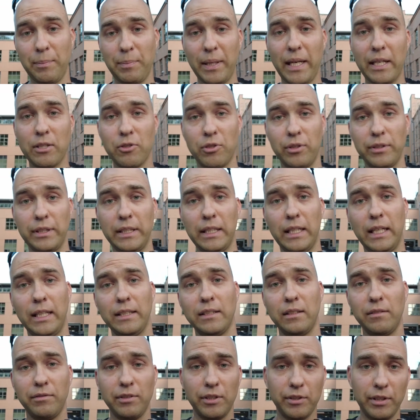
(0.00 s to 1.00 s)
Patreon
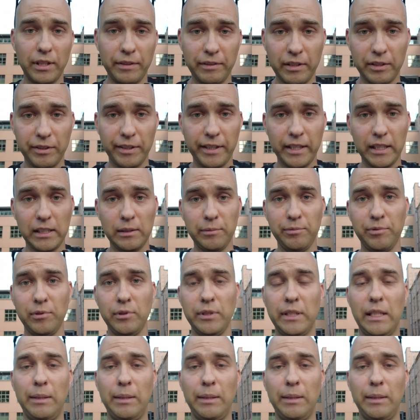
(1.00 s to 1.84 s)
guys are very, very helpful,